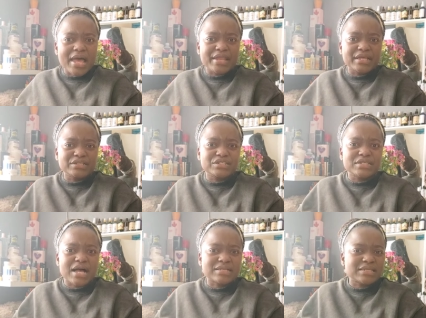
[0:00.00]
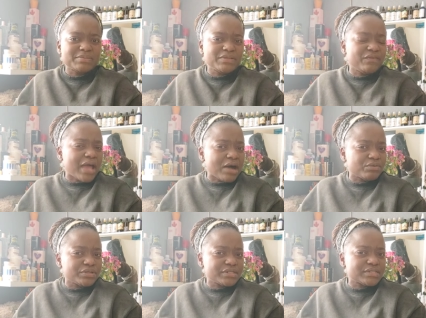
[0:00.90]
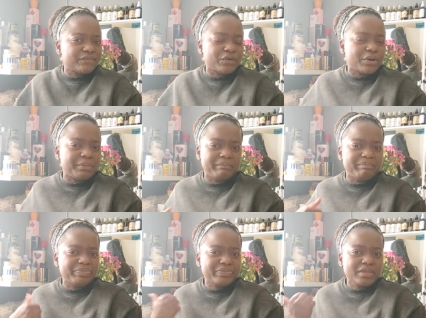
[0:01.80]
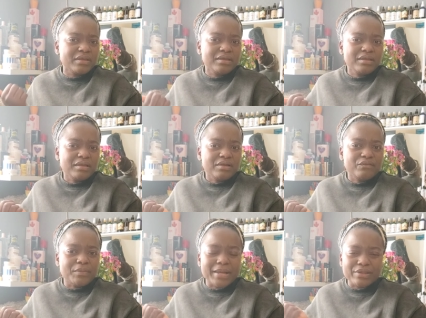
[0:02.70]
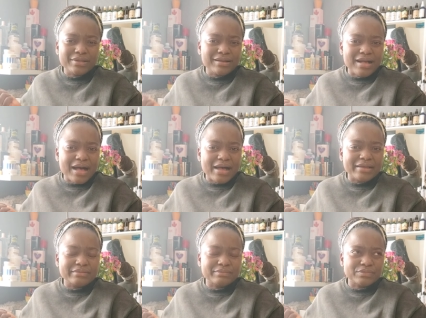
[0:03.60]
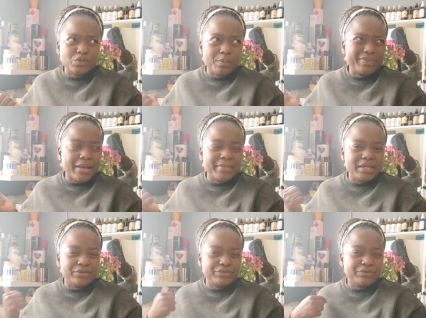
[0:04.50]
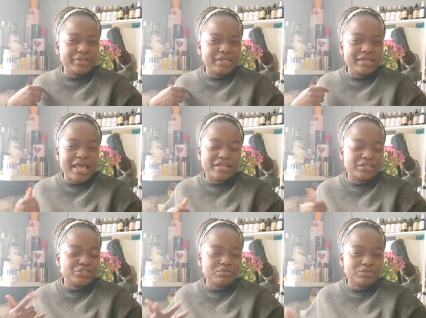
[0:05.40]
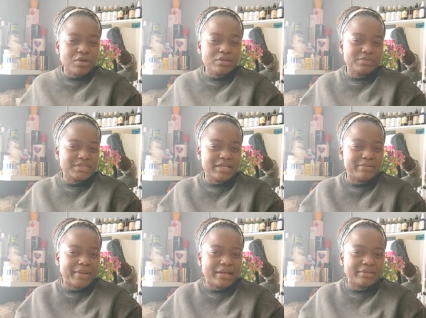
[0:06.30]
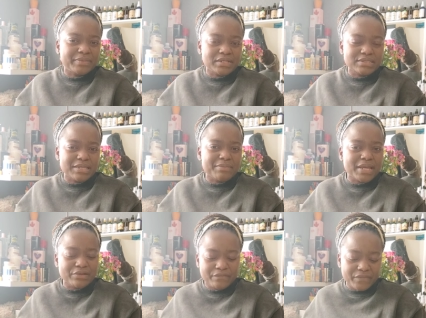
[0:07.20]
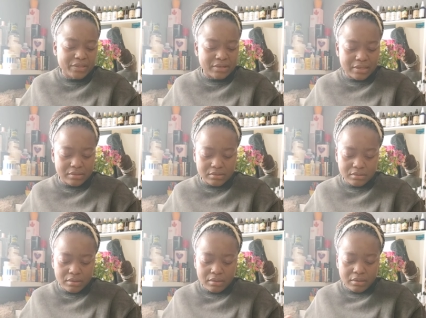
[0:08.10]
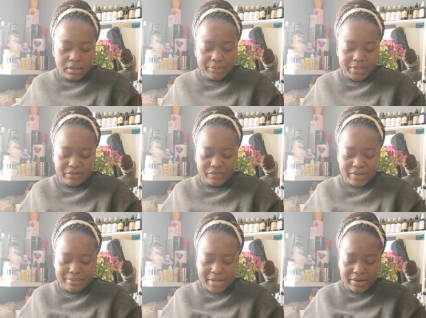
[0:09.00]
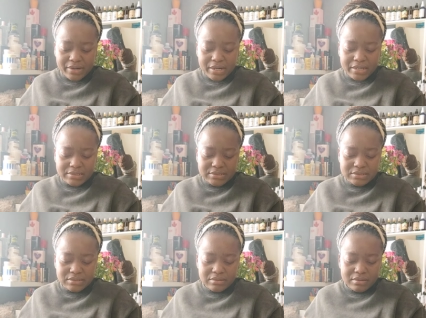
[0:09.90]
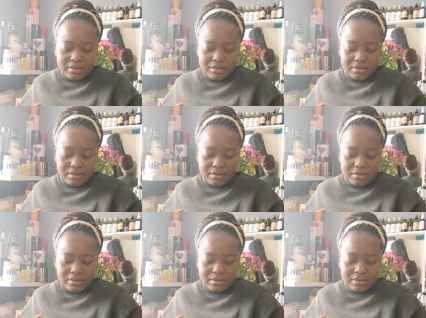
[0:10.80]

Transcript: and then she accepted flowers from from another guy, so that made her dirty, and then she was quite upset about it because it made her feel like it made her feel embarrassed